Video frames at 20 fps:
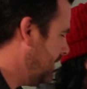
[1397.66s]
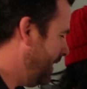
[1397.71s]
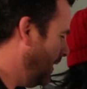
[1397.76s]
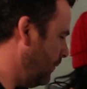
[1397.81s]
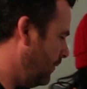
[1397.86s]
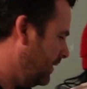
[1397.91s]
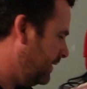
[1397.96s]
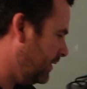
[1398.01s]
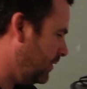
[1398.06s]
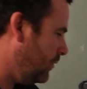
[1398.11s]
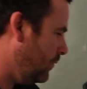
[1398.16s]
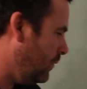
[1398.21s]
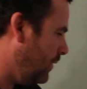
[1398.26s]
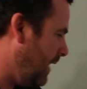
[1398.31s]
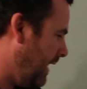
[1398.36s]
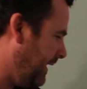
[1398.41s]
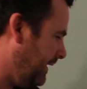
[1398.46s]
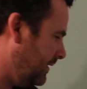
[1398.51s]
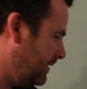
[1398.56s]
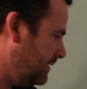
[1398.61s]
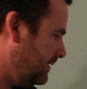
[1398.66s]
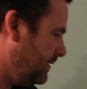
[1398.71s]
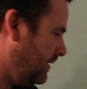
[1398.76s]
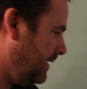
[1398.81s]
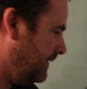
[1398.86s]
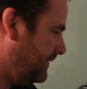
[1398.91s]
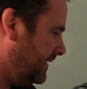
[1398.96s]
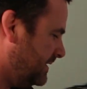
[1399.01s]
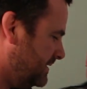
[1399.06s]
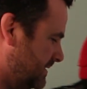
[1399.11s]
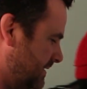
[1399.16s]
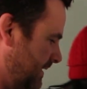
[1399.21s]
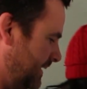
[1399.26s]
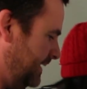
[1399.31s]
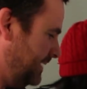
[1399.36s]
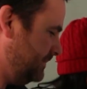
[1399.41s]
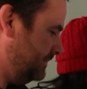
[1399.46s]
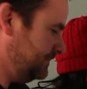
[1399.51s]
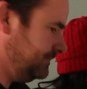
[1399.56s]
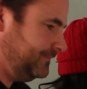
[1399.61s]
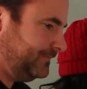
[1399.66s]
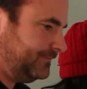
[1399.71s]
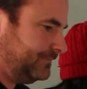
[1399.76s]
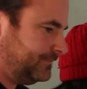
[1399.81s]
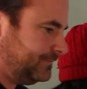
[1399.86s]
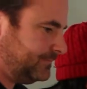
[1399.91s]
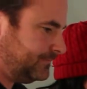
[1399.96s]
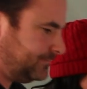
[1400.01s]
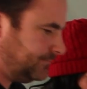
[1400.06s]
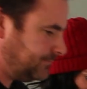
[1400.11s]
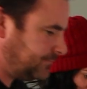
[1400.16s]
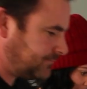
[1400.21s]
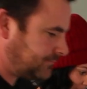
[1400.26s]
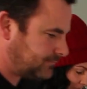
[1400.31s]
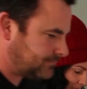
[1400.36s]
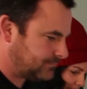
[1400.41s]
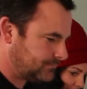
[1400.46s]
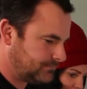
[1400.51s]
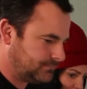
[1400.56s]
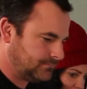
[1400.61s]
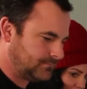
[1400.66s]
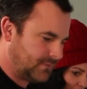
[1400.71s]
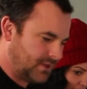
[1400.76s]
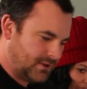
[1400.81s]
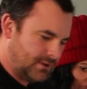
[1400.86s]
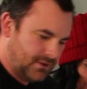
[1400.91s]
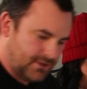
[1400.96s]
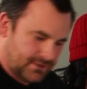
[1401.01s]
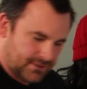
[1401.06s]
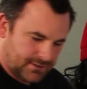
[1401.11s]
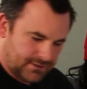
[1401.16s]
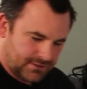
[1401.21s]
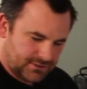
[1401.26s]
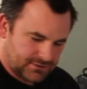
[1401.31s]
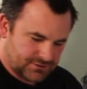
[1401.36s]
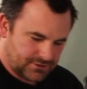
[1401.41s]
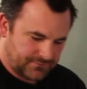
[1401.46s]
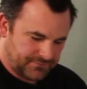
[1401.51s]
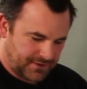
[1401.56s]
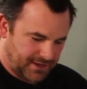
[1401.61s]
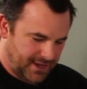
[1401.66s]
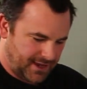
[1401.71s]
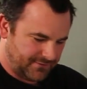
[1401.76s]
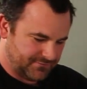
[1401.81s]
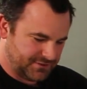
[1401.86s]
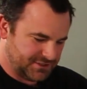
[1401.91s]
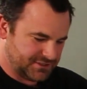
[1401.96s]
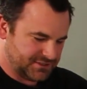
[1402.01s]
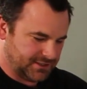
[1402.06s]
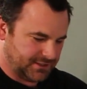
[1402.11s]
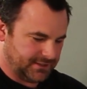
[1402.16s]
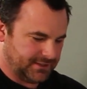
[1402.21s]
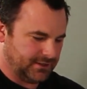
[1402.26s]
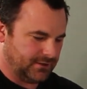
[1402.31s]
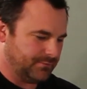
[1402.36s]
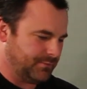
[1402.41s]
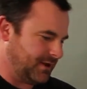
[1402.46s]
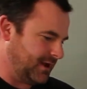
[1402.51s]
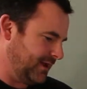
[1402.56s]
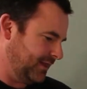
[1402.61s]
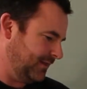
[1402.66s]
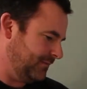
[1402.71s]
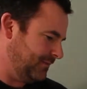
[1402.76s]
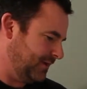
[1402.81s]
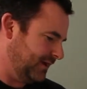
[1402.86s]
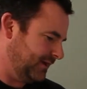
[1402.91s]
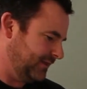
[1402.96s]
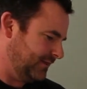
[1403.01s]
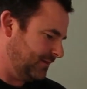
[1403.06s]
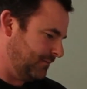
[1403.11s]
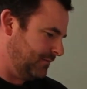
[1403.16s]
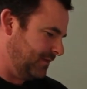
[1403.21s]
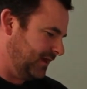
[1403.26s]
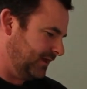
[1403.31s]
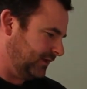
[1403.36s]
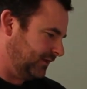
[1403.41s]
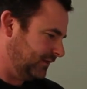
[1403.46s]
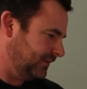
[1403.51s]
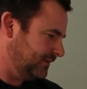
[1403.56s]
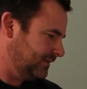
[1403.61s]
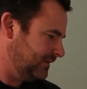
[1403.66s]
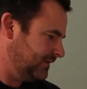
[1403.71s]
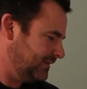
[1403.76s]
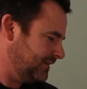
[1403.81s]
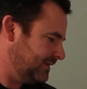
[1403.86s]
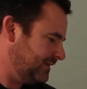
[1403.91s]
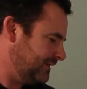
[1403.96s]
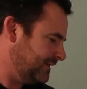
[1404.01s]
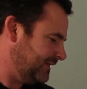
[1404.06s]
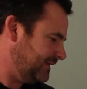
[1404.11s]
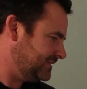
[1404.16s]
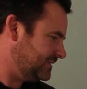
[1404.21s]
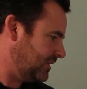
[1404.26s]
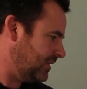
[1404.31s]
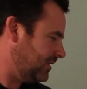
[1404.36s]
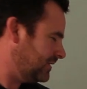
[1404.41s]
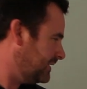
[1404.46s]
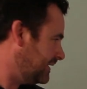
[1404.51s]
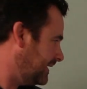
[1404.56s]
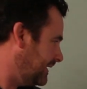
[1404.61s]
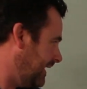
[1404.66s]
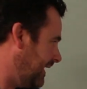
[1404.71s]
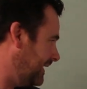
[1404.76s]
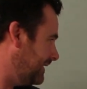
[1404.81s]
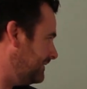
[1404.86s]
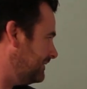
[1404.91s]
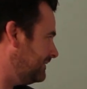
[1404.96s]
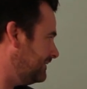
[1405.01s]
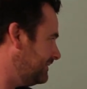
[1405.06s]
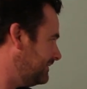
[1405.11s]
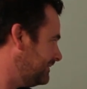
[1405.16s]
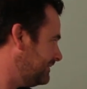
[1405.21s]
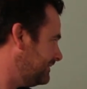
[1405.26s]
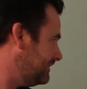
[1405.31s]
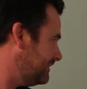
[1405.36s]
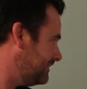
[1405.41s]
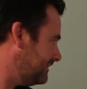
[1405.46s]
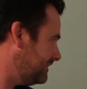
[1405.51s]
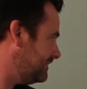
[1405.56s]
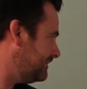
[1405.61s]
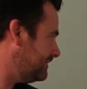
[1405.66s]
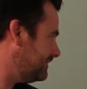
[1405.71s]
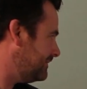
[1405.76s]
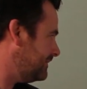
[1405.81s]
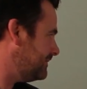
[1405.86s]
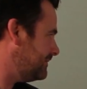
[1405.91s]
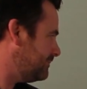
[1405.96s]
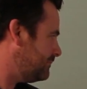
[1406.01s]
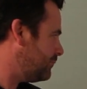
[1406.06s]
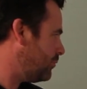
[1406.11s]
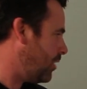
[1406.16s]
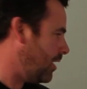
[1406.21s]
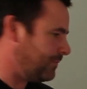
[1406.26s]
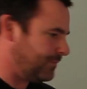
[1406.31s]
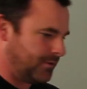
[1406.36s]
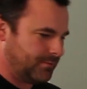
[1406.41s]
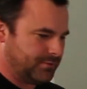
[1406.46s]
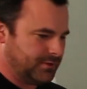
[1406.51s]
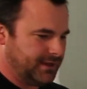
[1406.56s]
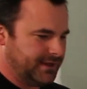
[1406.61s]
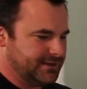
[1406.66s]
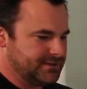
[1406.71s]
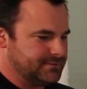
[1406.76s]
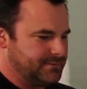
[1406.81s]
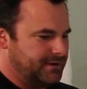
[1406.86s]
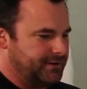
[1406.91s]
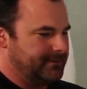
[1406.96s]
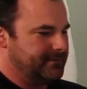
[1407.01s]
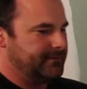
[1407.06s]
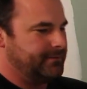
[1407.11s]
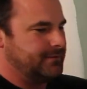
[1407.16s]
I want to go wider, obviously. Okay. So if you have just a little pile of mud in the middle, it's hard to get proper placement.